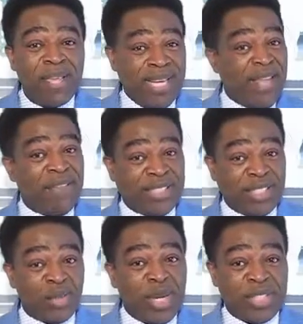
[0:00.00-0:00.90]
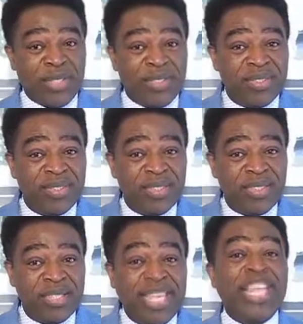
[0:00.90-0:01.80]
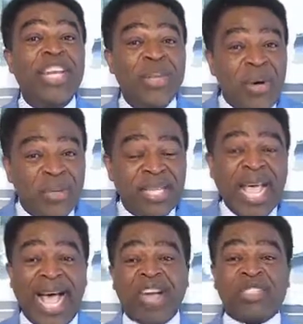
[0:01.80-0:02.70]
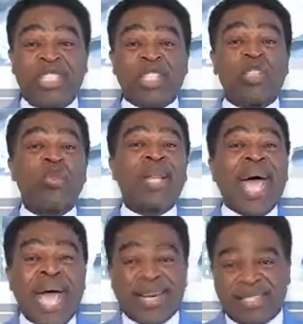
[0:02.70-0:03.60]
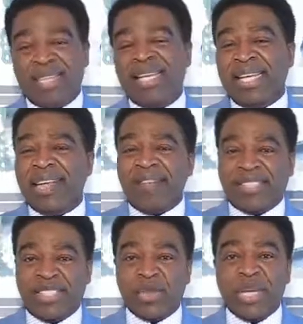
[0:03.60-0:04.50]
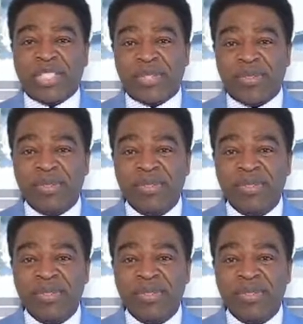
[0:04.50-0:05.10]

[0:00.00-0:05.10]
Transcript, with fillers: in every situation. He knows how Jesus would act in every situation.